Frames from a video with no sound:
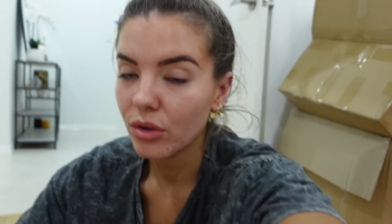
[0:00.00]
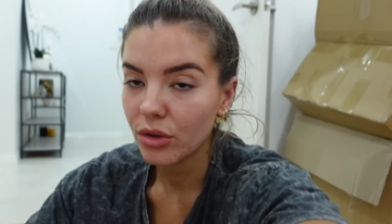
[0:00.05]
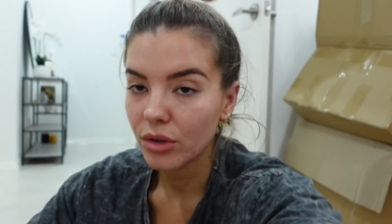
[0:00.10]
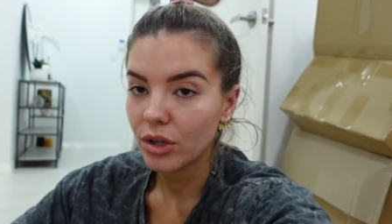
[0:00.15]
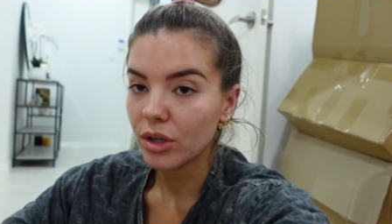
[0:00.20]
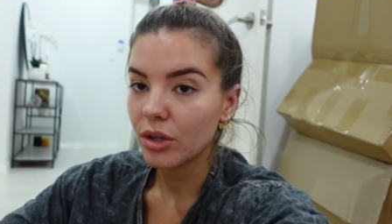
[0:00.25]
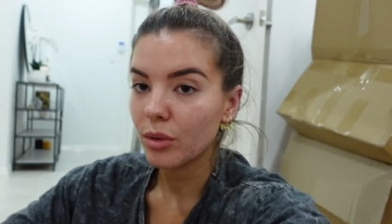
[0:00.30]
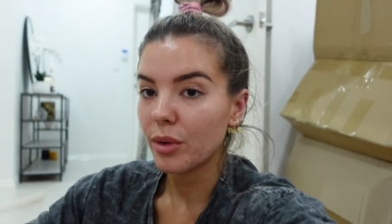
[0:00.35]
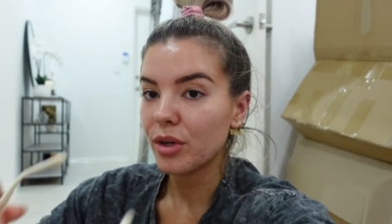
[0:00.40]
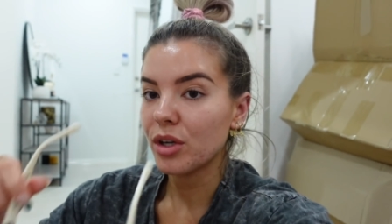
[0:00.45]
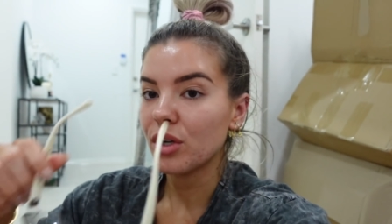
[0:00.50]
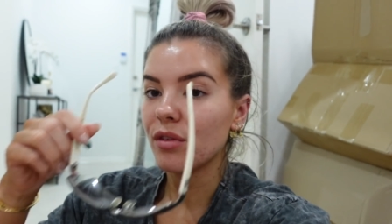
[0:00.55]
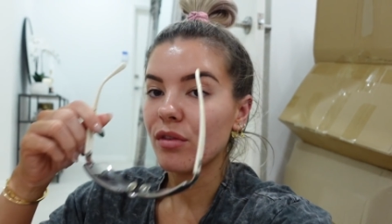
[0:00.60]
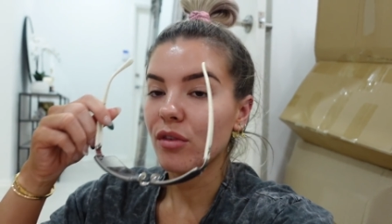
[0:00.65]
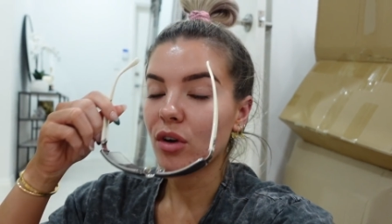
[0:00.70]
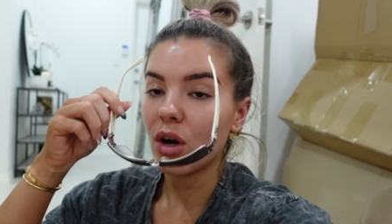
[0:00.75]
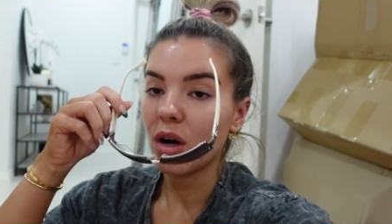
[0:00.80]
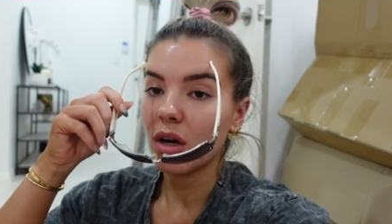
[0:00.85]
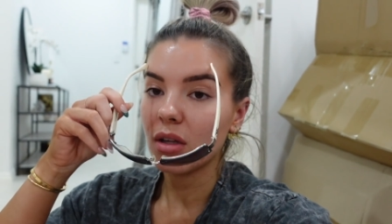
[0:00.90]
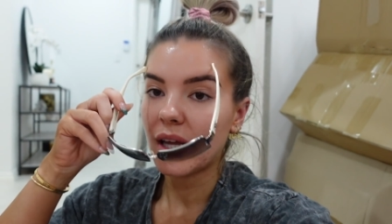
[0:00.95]
good when you've
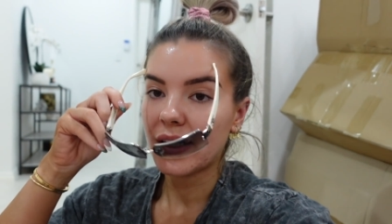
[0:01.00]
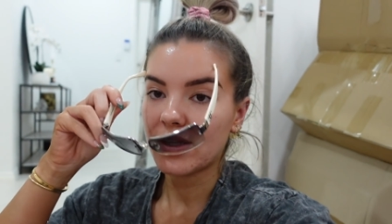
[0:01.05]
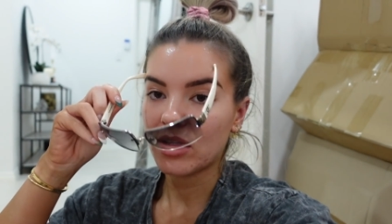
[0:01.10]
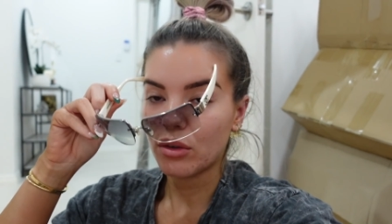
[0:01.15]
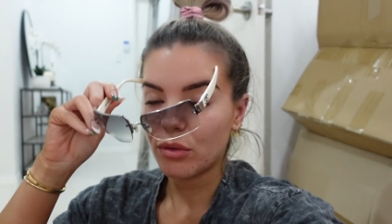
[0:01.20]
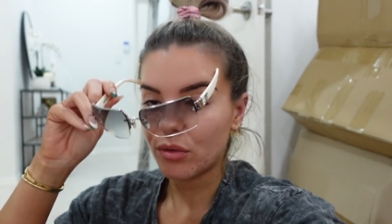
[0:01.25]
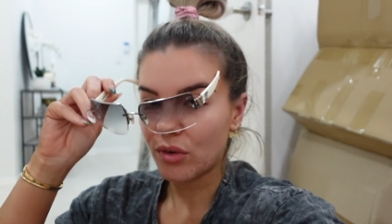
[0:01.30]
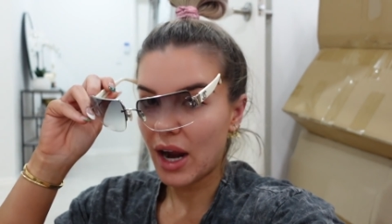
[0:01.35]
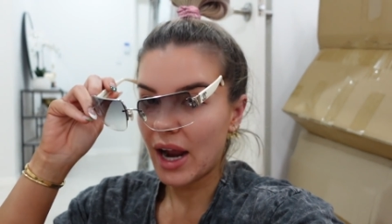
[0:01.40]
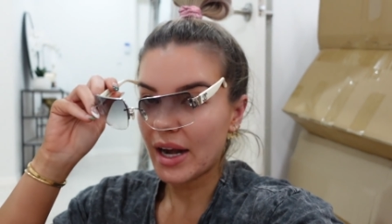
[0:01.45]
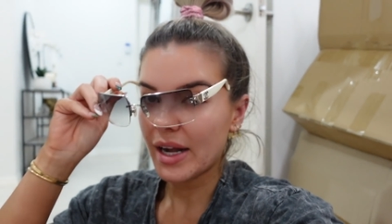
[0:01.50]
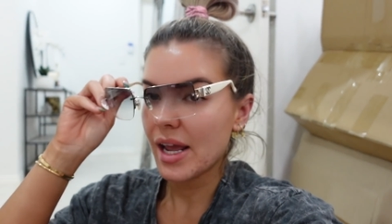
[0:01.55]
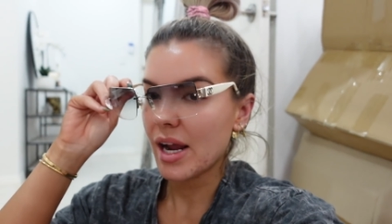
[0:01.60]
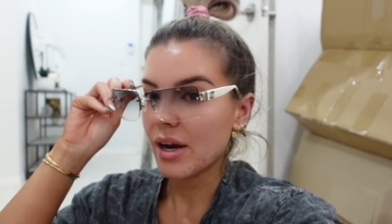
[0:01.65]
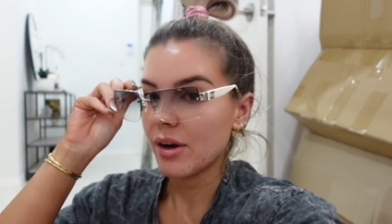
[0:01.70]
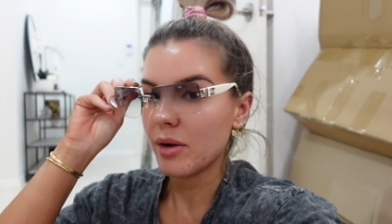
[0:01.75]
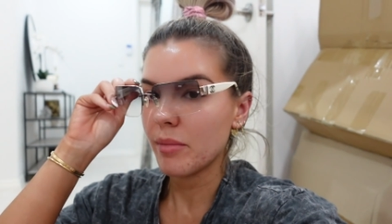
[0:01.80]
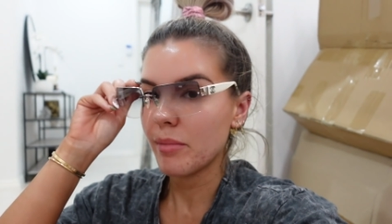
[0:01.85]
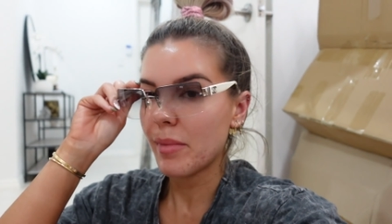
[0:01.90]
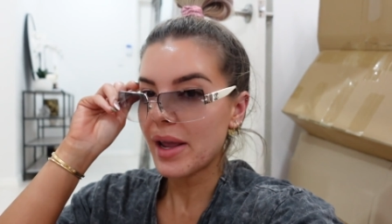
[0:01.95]
got like the right
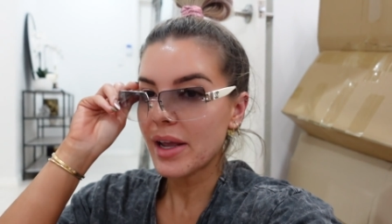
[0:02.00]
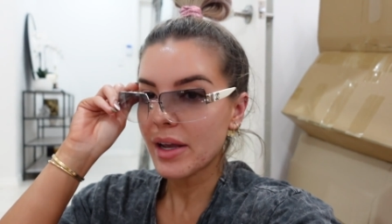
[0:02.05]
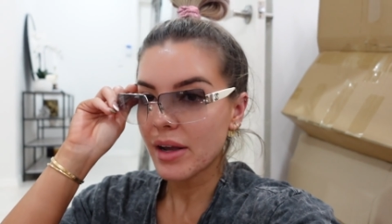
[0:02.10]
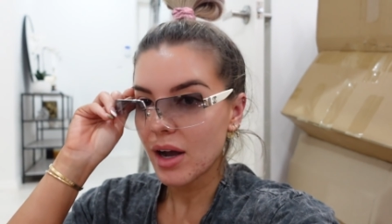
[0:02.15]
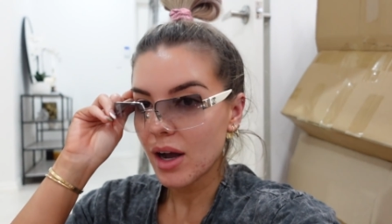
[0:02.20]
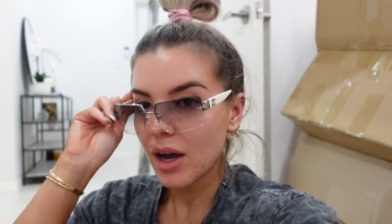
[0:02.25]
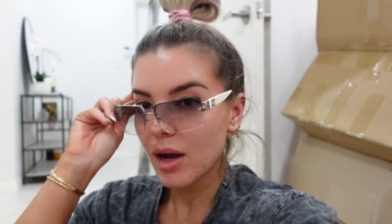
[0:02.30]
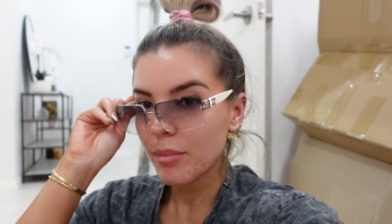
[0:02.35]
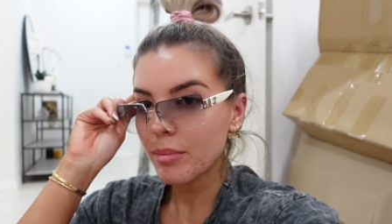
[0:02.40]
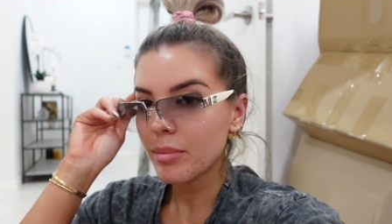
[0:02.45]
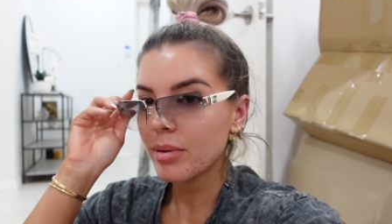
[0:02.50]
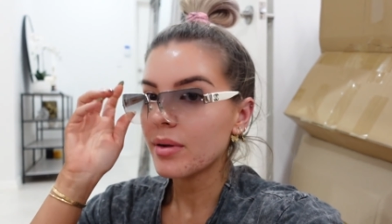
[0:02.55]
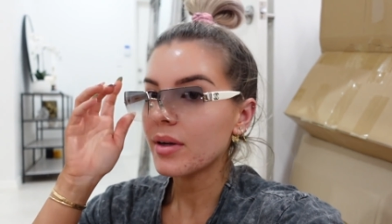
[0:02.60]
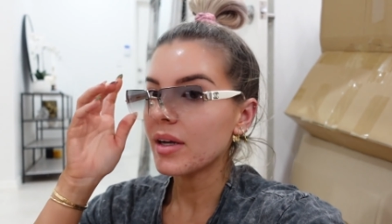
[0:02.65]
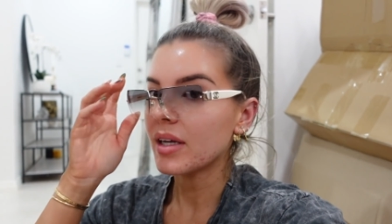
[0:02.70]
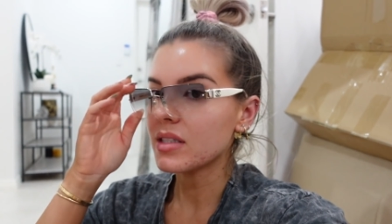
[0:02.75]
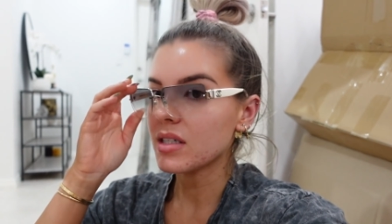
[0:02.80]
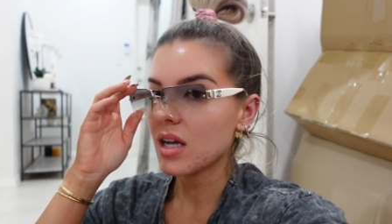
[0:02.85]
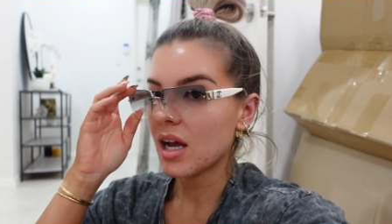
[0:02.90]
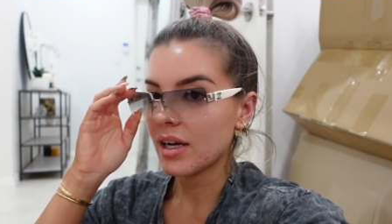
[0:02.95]
hair and makeup.
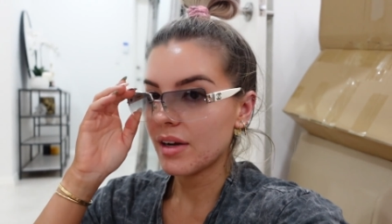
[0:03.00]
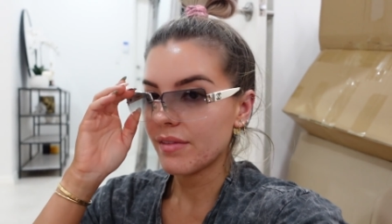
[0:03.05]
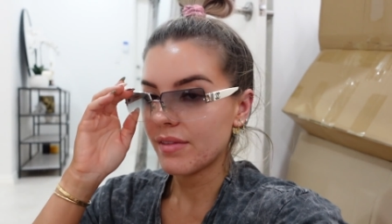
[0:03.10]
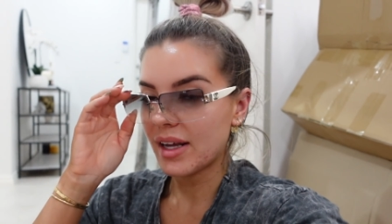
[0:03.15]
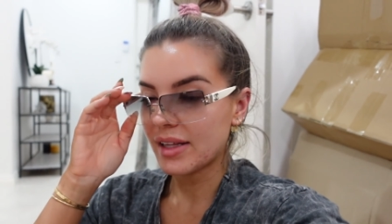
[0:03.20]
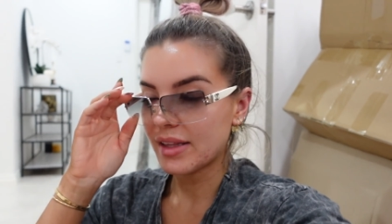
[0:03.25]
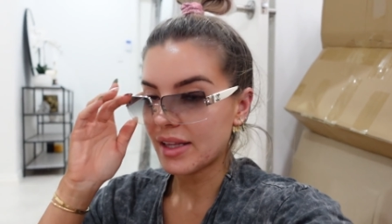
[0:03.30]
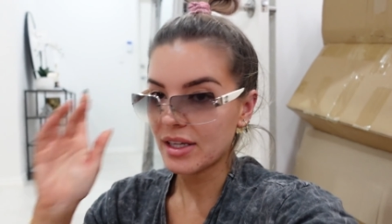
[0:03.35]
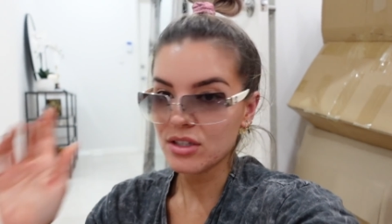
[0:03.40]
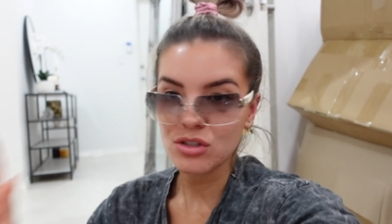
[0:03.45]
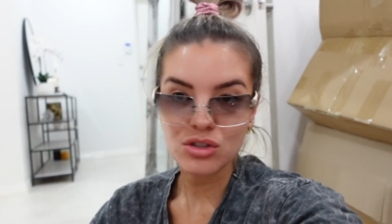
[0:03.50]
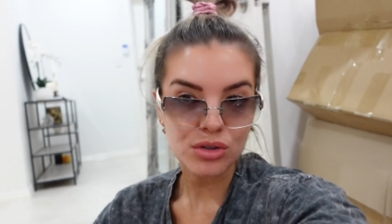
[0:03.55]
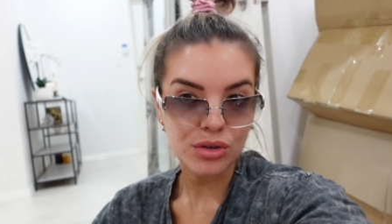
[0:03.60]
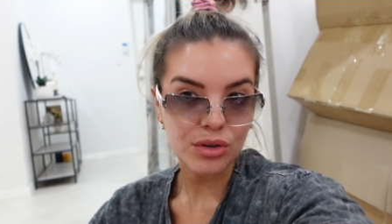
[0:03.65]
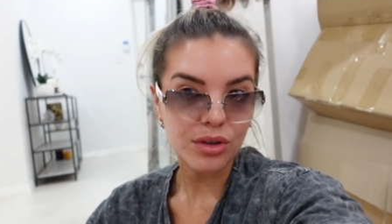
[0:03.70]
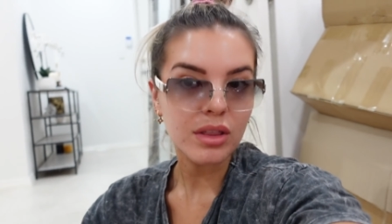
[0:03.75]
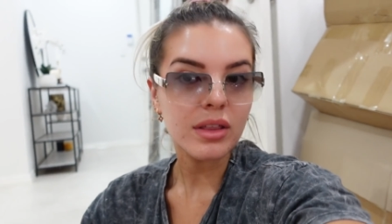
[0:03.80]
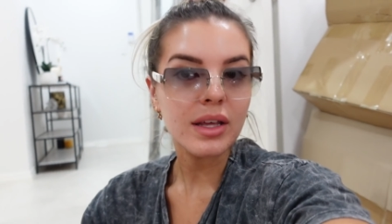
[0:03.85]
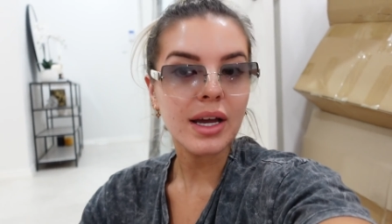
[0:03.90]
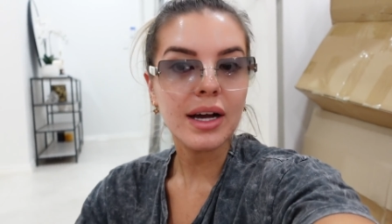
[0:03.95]
It's kind of like that
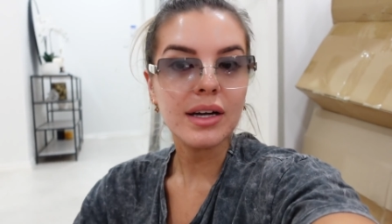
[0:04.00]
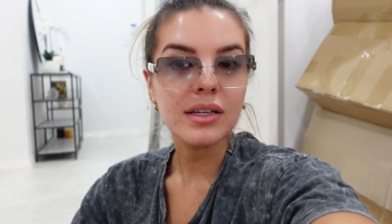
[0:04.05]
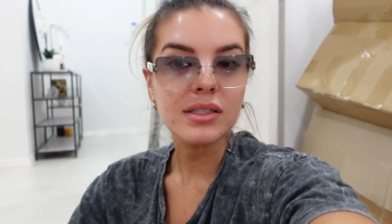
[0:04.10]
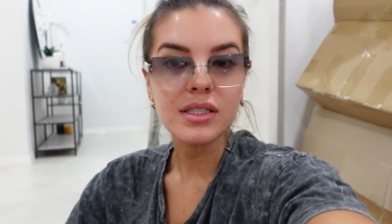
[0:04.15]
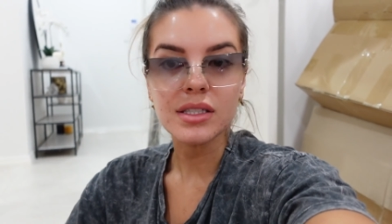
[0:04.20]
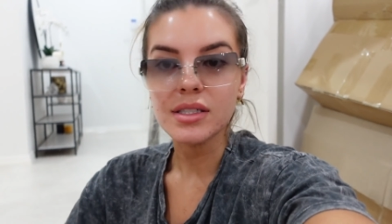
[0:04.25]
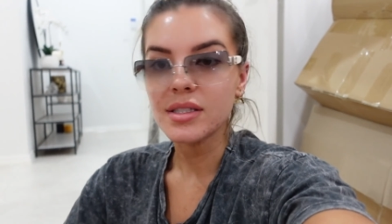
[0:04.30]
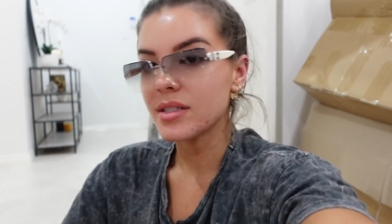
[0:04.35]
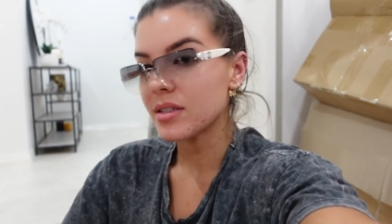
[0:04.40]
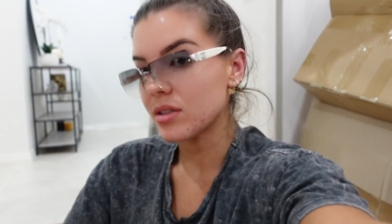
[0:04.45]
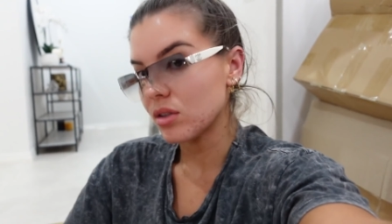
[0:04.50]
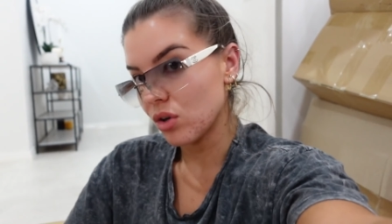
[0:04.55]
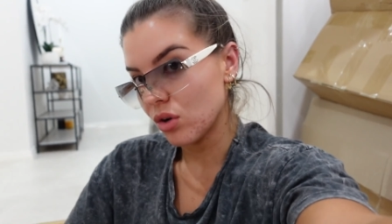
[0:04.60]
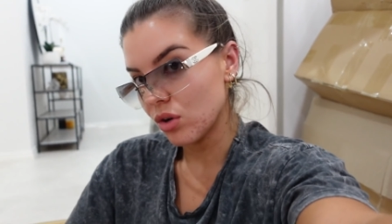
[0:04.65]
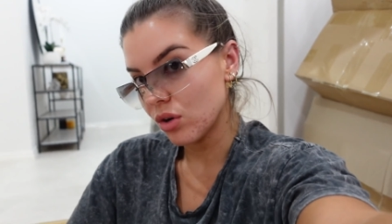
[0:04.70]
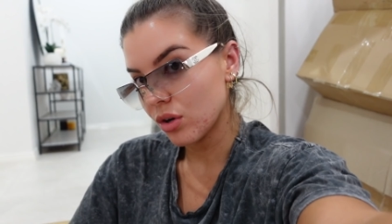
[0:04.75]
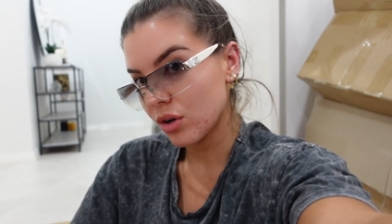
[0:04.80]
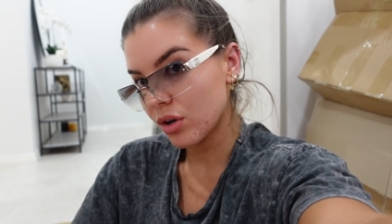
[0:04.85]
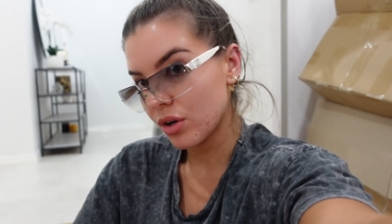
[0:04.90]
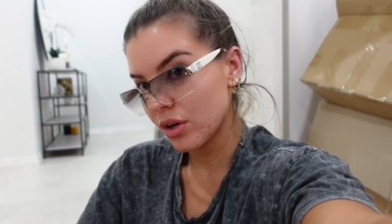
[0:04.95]
2000s
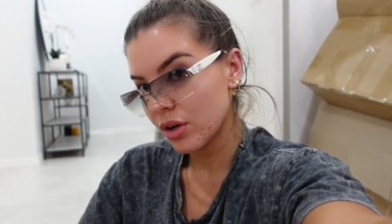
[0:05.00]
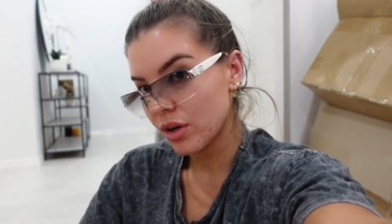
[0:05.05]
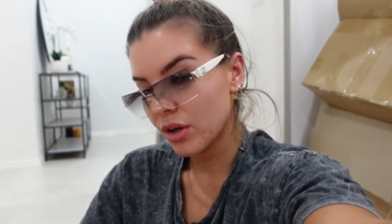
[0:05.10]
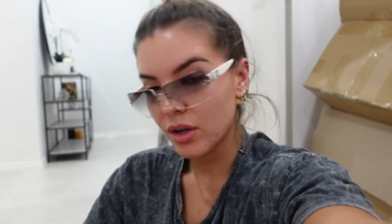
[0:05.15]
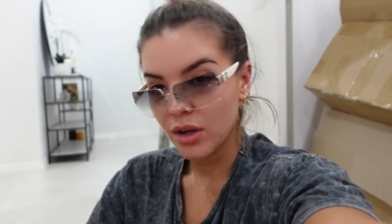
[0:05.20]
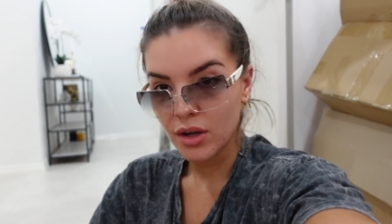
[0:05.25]
look.